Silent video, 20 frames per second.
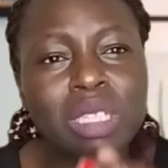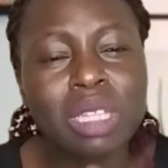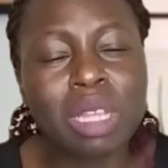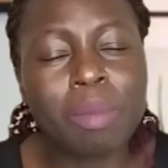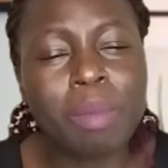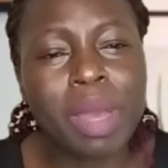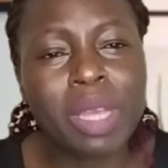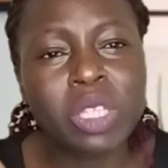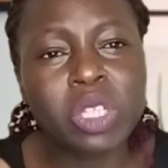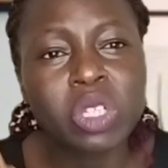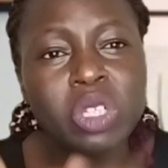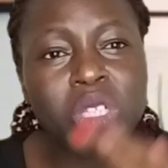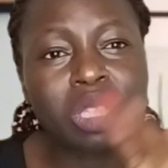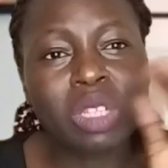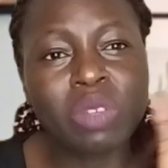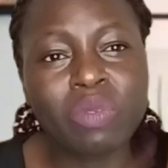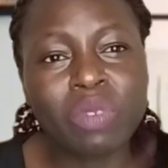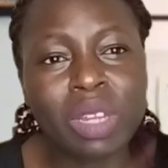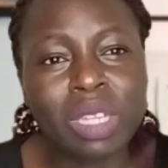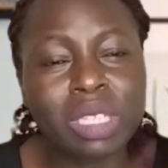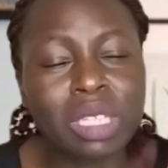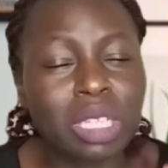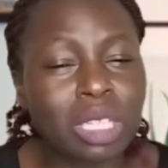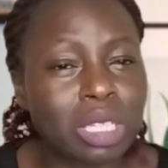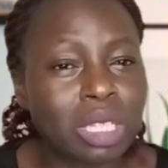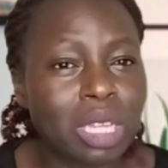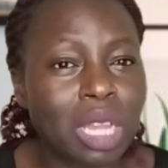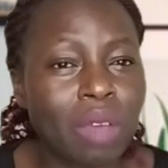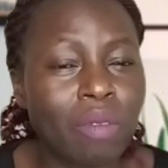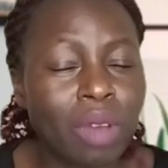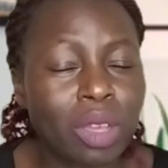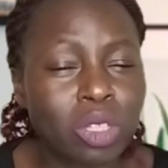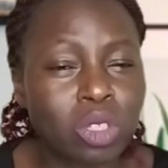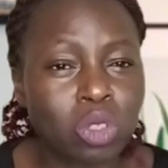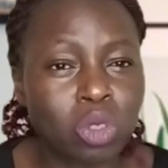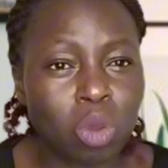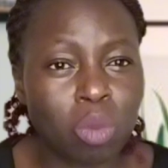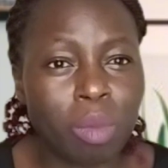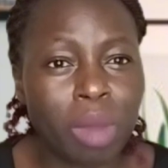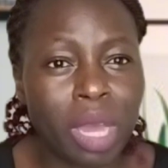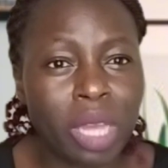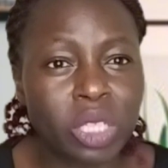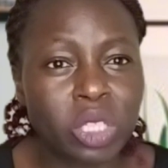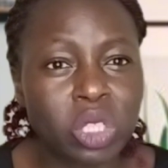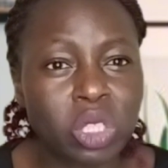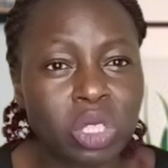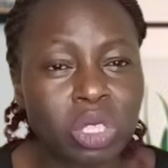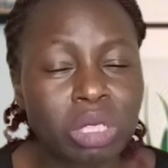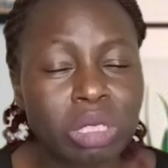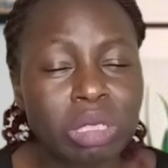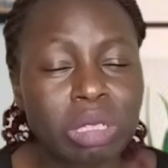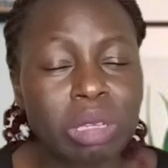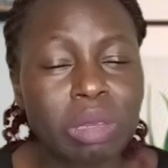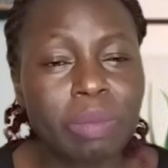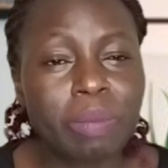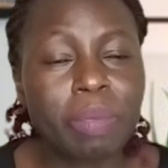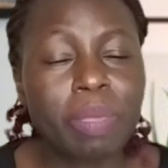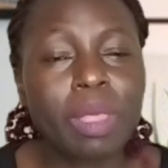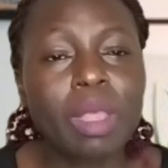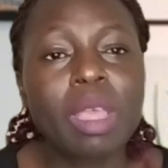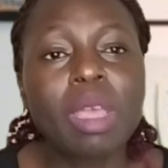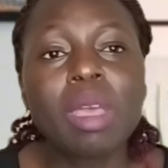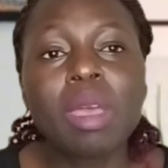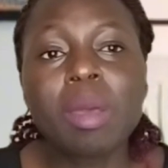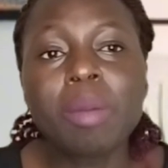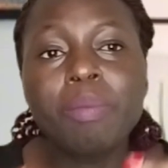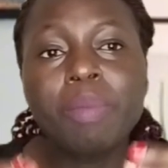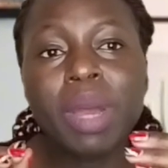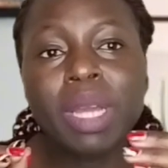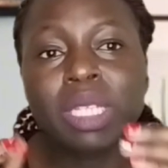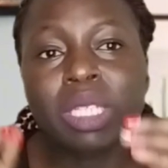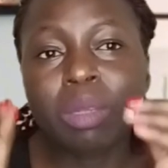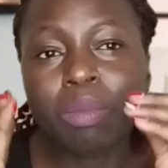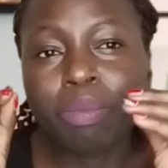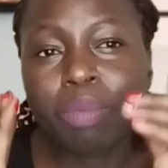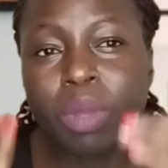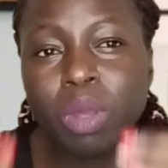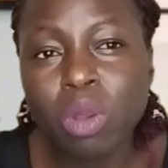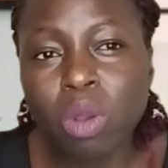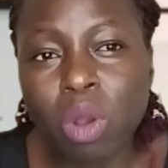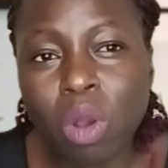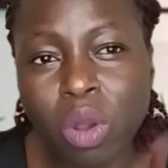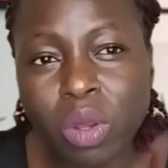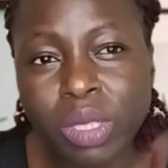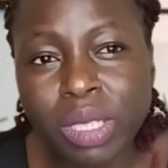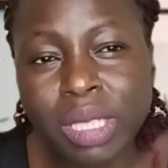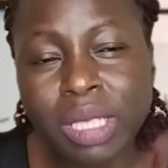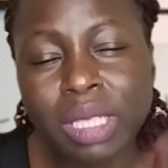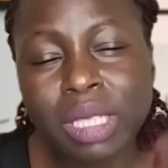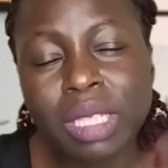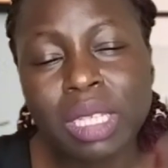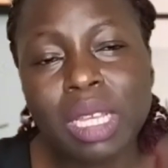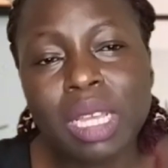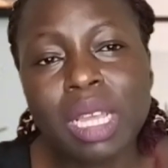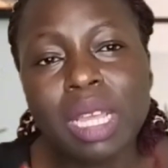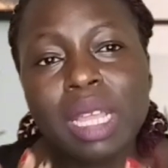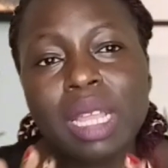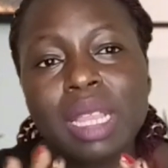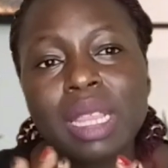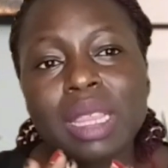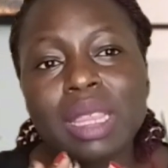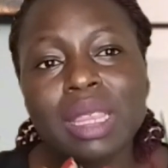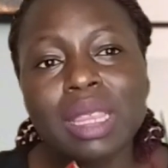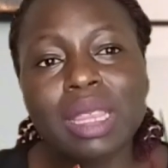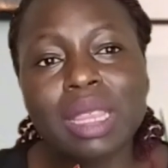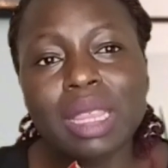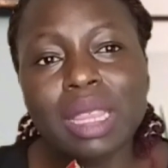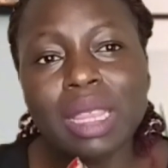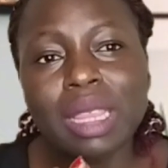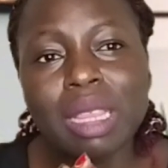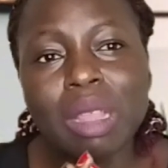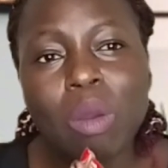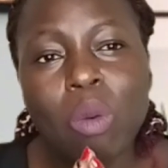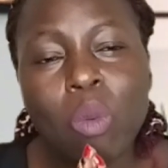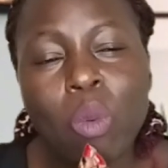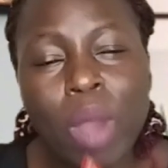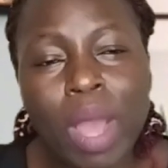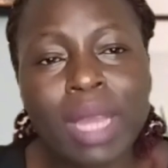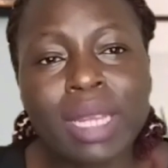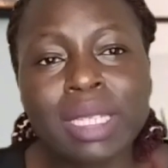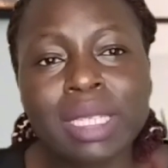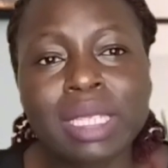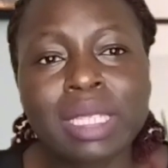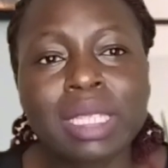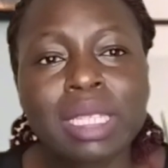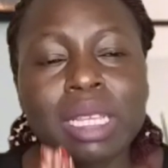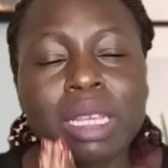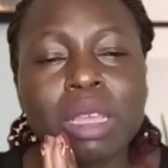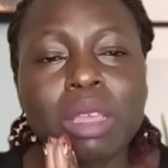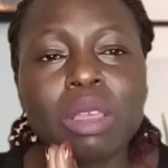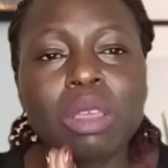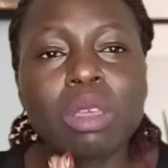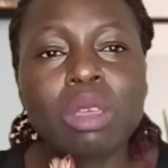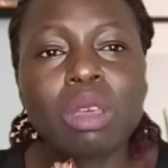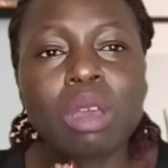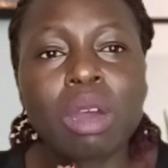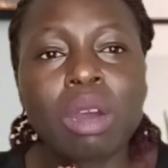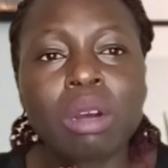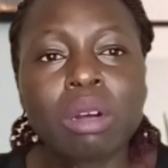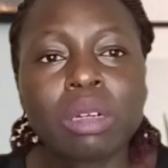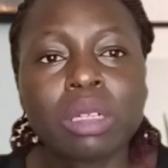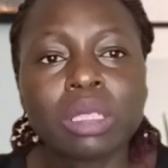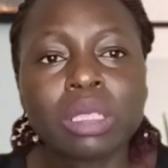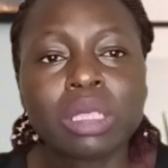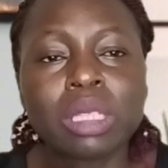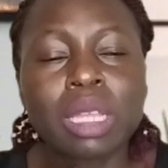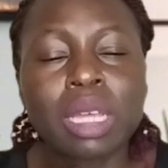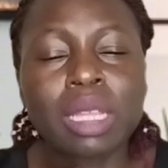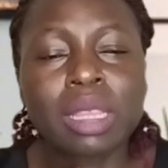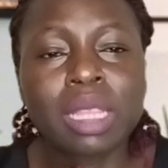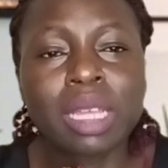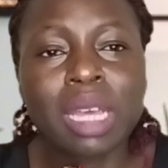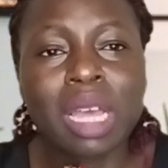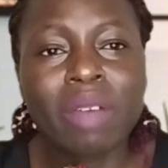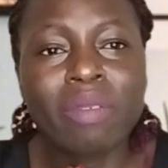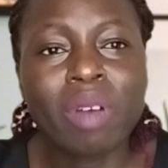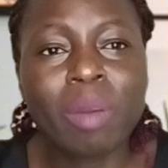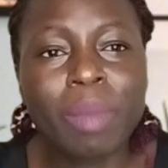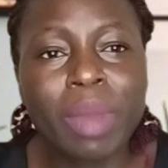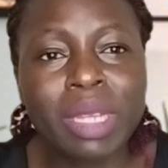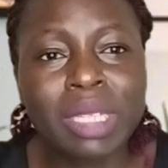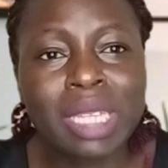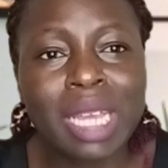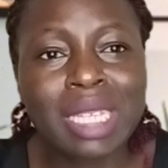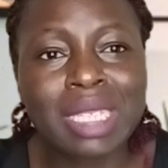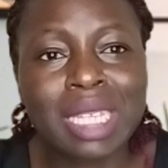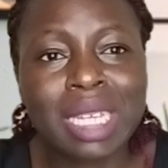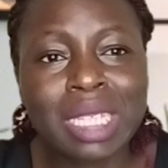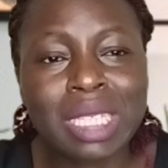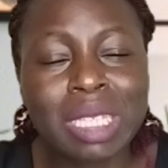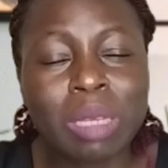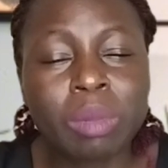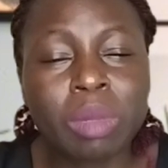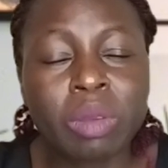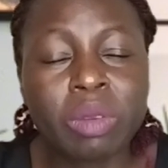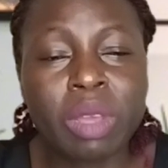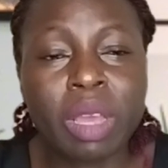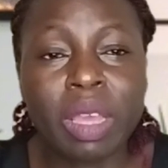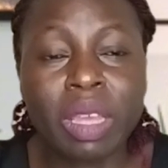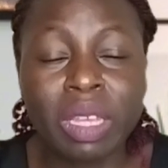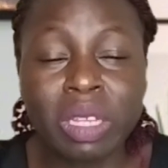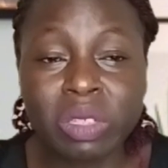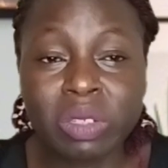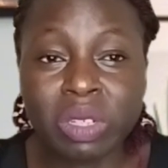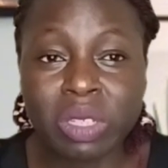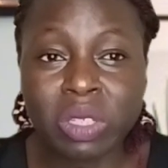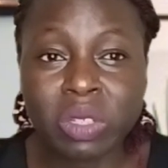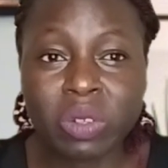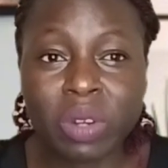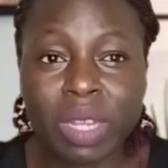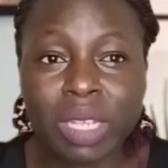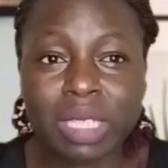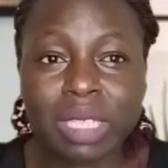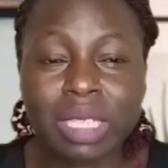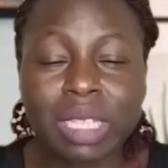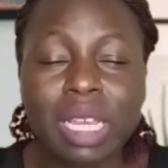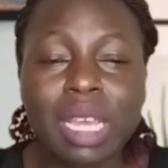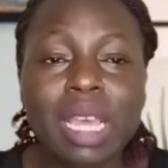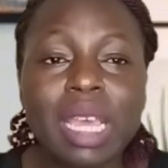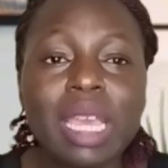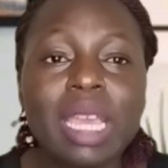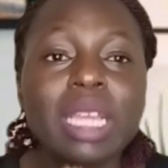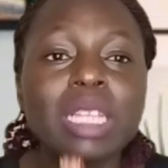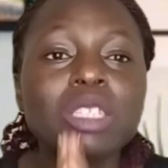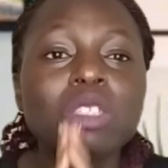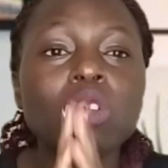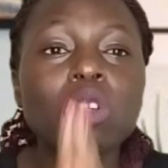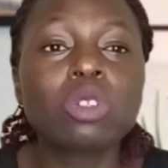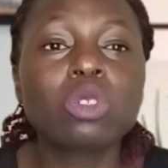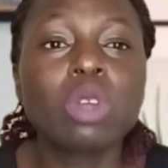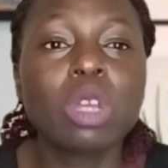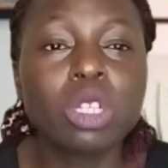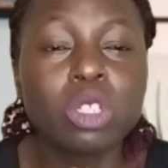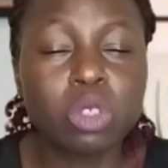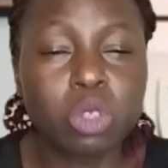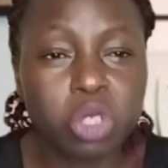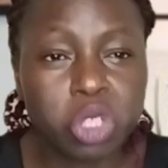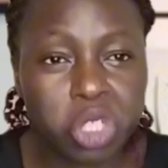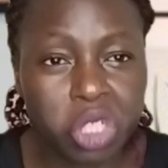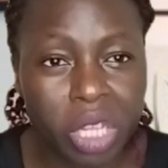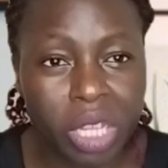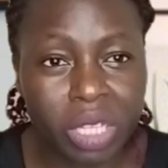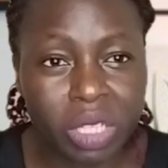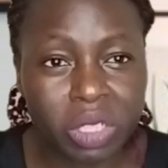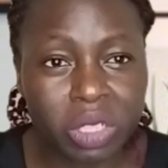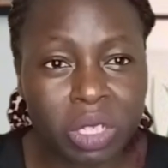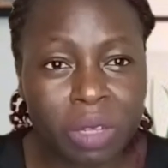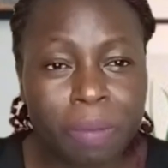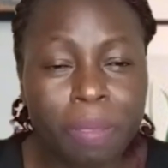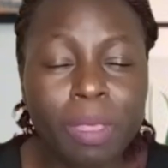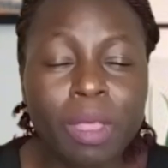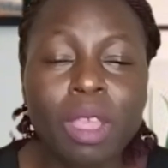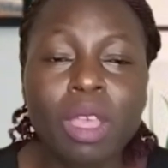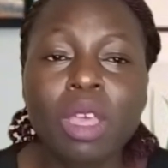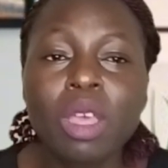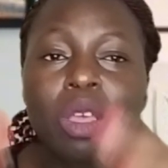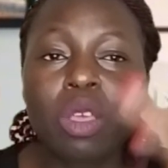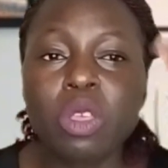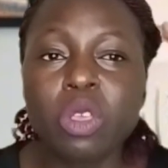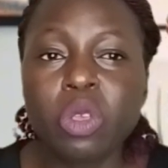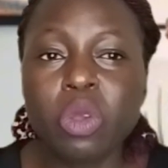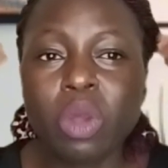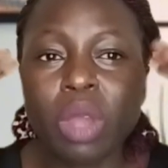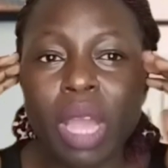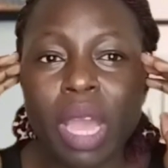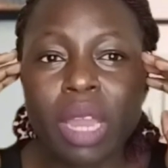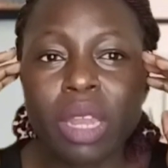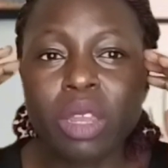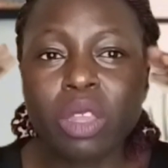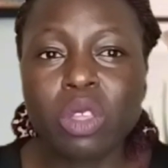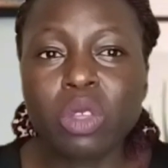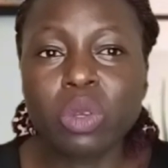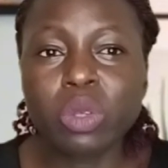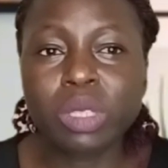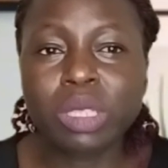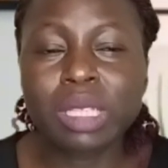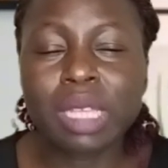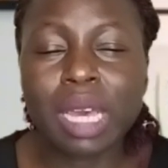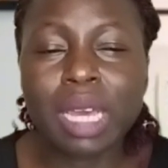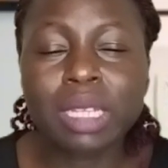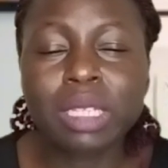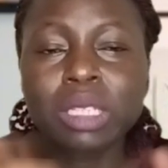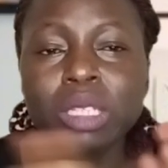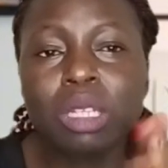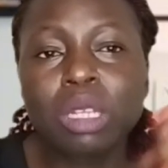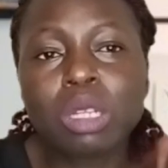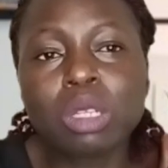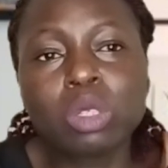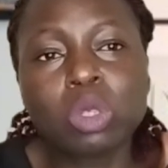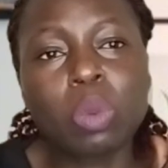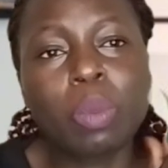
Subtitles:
margin difference is never so much. But because once the government has accepted your interest rate, it's not going to change. You can use that to